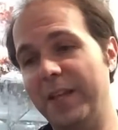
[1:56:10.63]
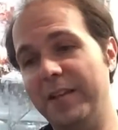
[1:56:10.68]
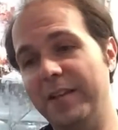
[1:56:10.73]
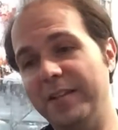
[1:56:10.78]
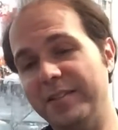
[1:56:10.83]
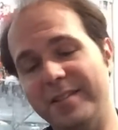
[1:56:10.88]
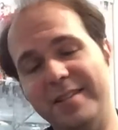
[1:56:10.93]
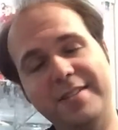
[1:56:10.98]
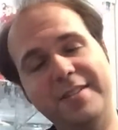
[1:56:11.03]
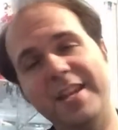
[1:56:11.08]

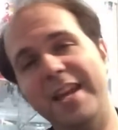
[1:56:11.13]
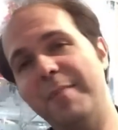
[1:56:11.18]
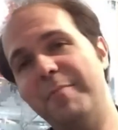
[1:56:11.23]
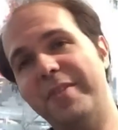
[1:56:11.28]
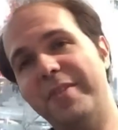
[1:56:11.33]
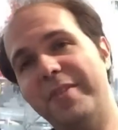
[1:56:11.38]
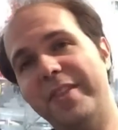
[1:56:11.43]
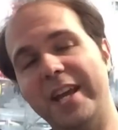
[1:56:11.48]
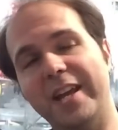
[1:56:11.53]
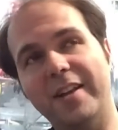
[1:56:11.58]
It's the same
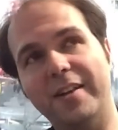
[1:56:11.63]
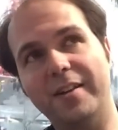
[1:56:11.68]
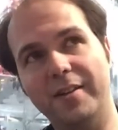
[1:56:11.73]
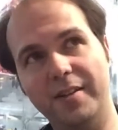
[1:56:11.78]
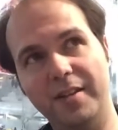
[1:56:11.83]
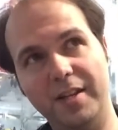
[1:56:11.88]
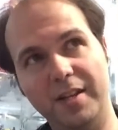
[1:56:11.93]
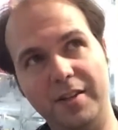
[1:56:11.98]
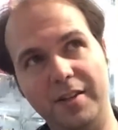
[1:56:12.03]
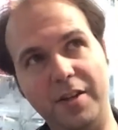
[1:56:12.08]
thing.
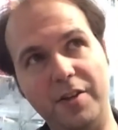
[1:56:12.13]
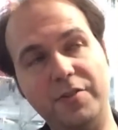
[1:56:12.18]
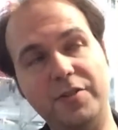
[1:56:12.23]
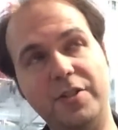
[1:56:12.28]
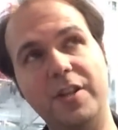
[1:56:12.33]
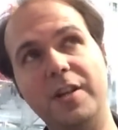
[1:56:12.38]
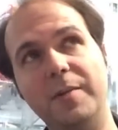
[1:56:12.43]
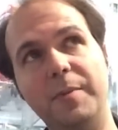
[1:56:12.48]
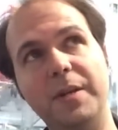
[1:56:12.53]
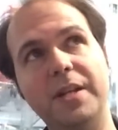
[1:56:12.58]
There's
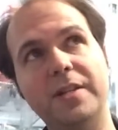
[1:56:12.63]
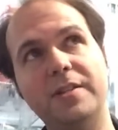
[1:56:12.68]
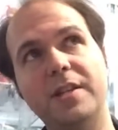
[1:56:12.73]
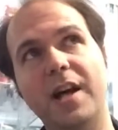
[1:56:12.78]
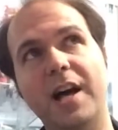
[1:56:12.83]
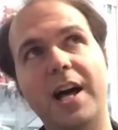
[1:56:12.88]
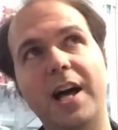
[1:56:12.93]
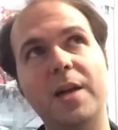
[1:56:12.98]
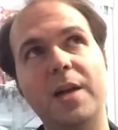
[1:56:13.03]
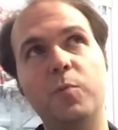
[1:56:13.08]
going to be a
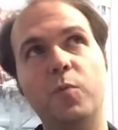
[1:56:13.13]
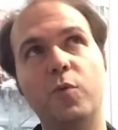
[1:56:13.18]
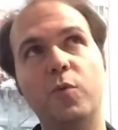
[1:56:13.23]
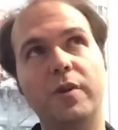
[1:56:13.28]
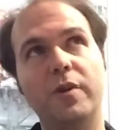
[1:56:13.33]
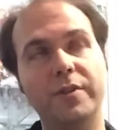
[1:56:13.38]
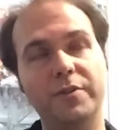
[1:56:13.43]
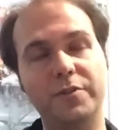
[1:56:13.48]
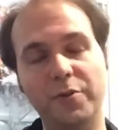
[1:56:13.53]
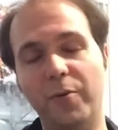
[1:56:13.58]
time
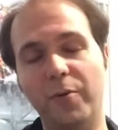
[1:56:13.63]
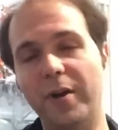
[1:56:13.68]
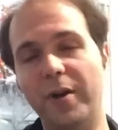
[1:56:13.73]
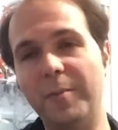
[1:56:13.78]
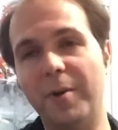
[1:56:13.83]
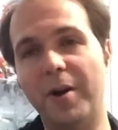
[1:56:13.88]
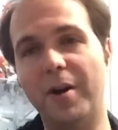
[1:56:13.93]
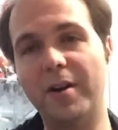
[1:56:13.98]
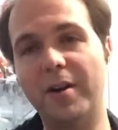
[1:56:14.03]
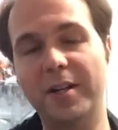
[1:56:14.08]
where the toy
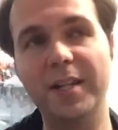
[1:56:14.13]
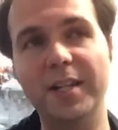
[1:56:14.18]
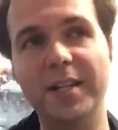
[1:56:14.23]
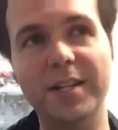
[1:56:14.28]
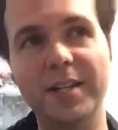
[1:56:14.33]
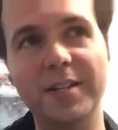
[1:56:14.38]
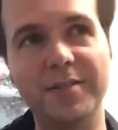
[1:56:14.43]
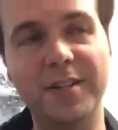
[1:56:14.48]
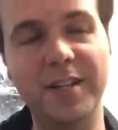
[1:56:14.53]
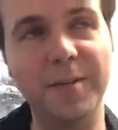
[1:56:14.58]
market
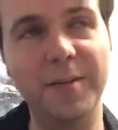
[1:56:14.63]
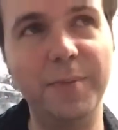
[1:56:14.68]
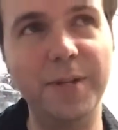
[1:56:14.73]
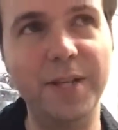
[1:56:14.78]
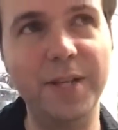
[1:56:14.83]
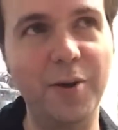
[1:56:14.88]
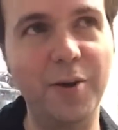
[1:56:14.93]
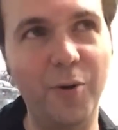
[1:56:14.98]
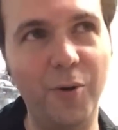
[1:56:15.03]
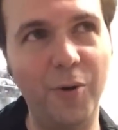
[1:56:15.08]
is going to
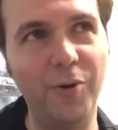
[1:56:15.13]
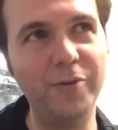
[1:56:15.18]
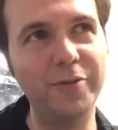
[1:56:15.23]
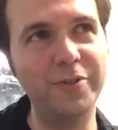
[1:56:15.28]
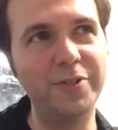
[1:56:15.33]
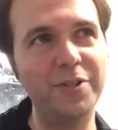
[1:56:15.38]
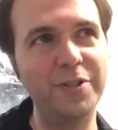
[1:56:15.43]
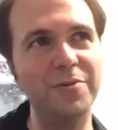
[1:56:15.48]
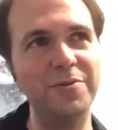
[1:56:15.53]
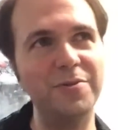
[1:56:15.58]
be old
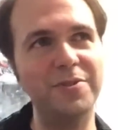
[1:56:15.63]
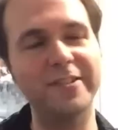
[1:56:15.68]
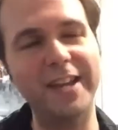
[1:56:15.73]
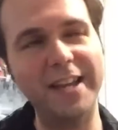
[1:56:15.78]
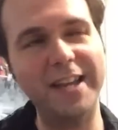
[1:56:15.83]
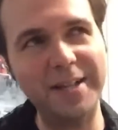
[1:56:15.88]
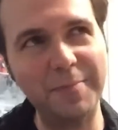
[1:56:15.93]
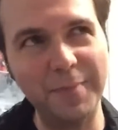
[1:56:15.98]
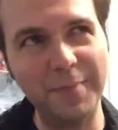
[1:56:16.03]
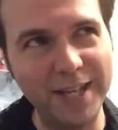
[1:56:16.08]
dudes
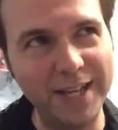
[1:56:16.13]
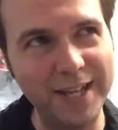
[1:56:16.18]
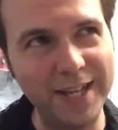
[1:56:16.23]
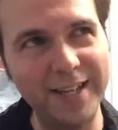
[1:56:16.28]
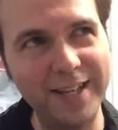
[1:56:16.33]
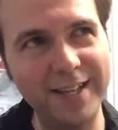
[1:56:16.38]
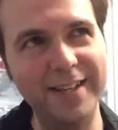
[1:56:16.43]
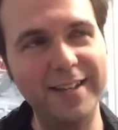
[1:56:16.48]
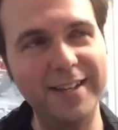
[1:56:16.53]
like me